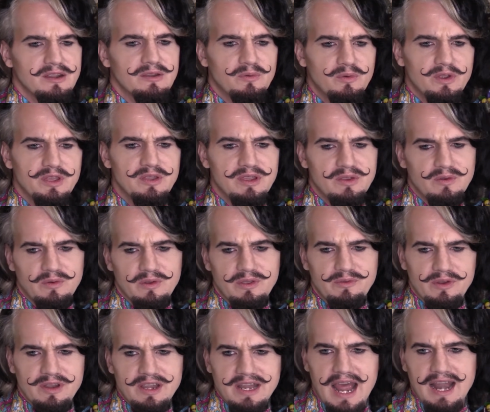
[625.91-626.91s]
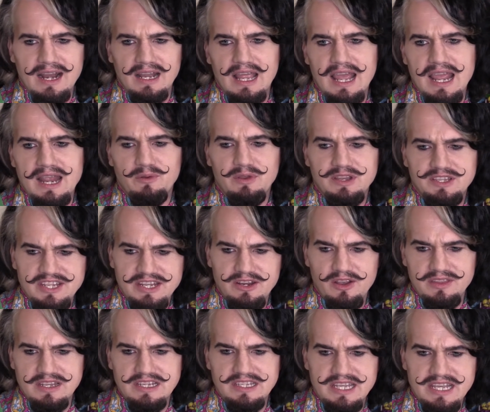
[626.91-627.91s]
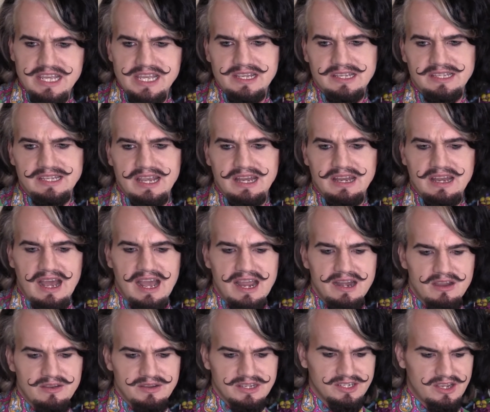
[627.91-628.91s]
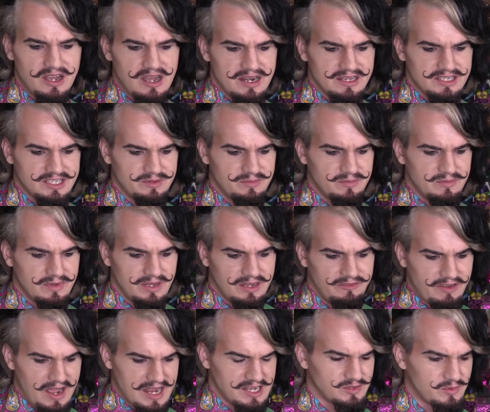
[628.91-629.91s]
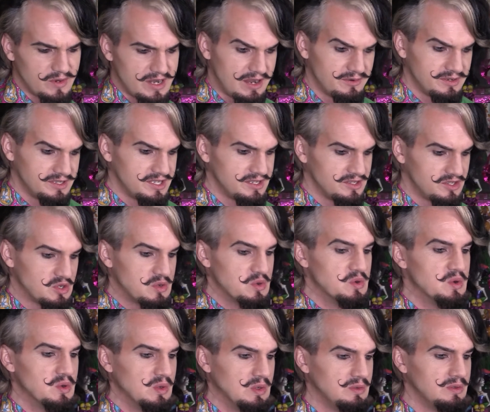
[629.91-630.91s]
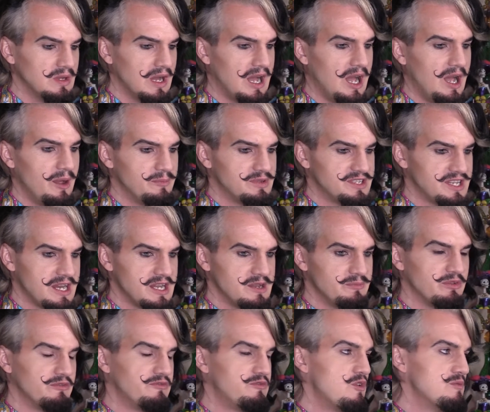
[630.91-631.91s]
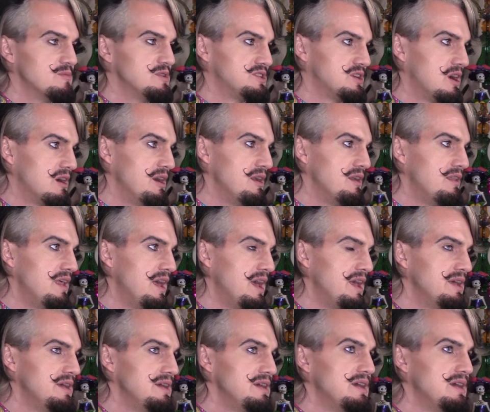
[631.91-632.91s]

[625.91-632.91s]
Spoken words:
We were in Adelaide, we'd seen all these things, and I'd always got some advice when I was in school studying performance art that